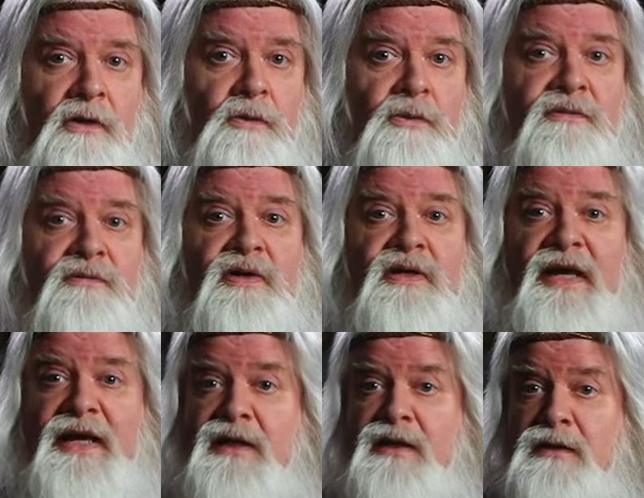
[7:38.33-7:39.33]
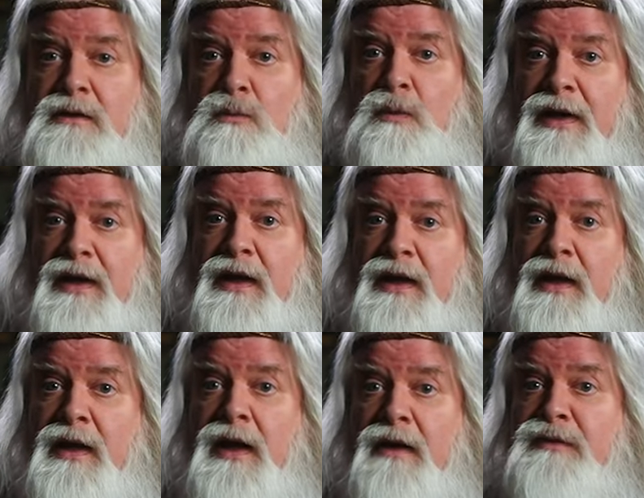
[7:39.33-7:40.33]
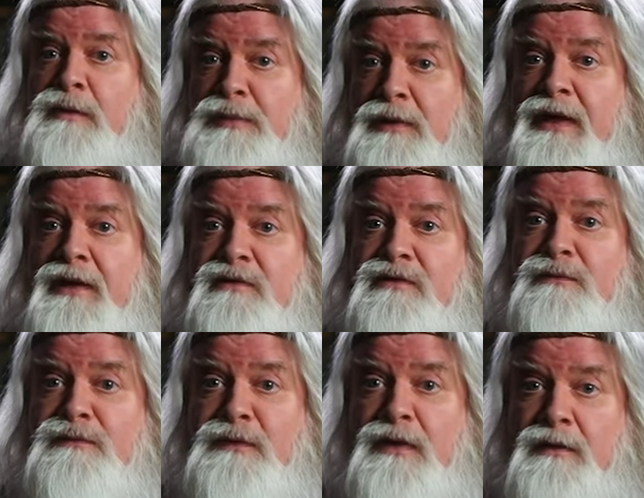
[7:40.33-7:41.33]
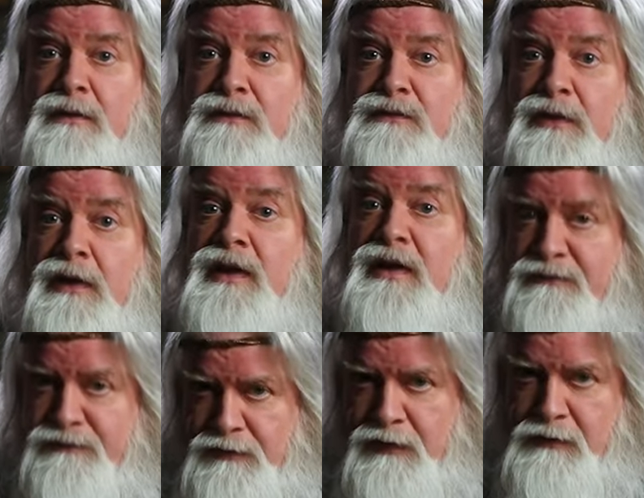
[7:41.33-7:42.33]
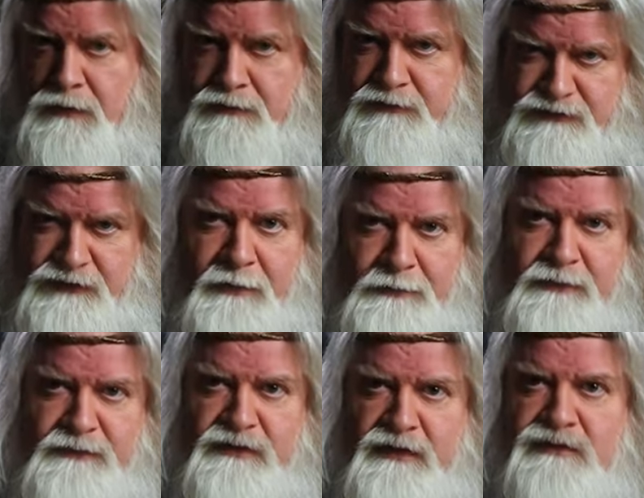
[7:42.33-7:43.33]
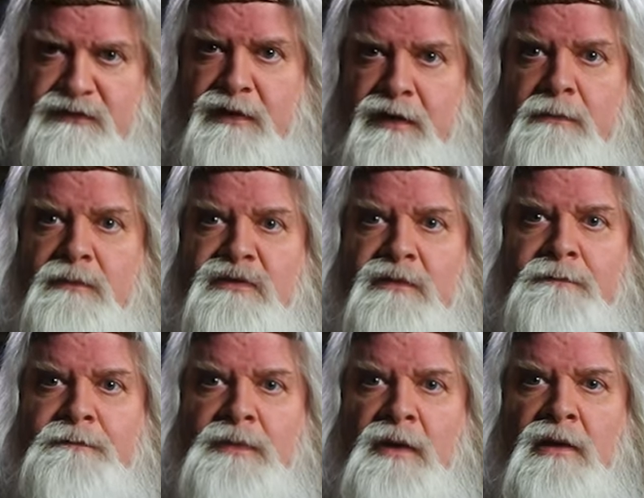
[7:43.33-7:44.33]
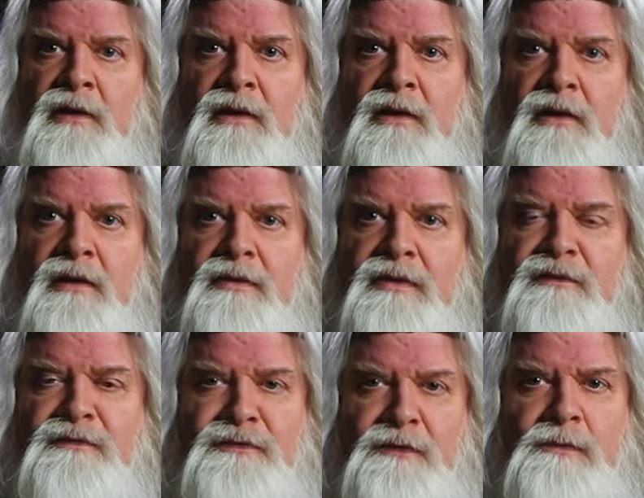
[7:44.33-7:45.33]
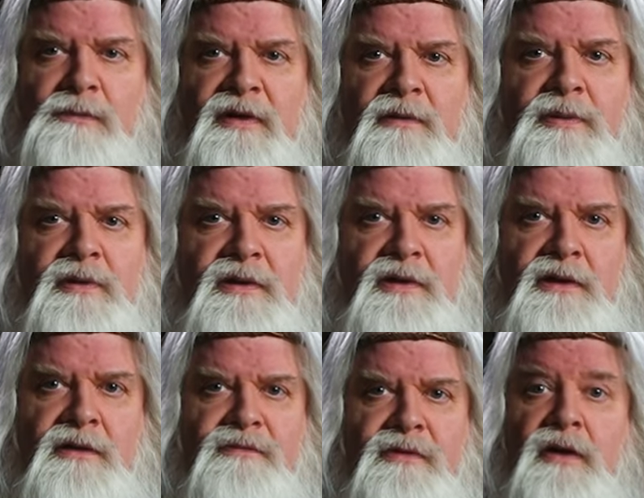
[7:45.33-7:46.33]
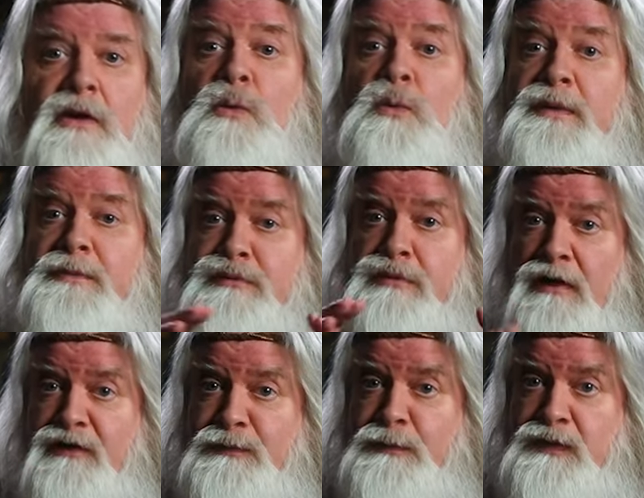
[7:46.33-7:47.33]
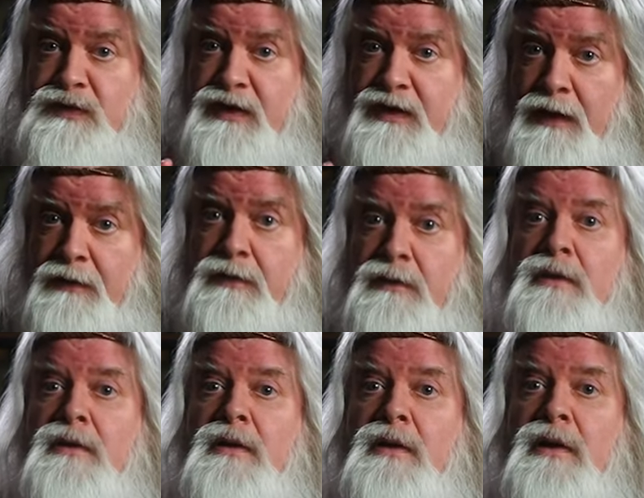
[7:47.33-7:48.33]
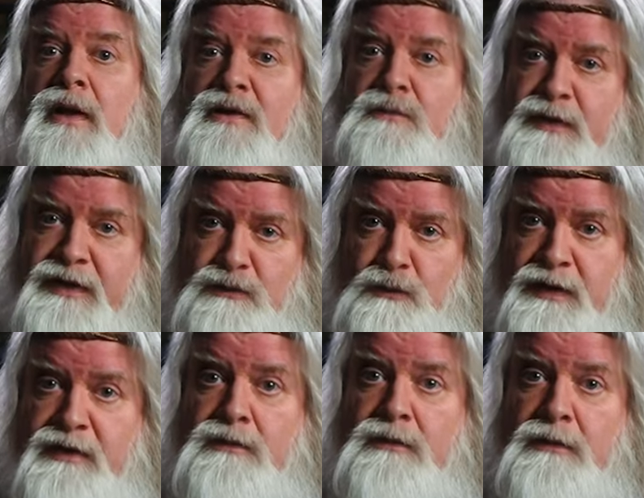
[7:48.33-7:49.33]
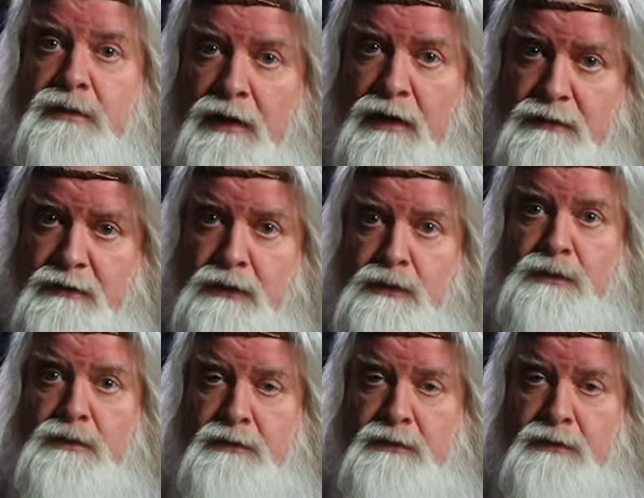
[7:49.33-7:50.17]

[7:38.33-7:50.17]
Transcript: or even getting in the way of the plans of fellows if they know the shape of such schemes. They firmly believe that we prosper together and we dwindle alone.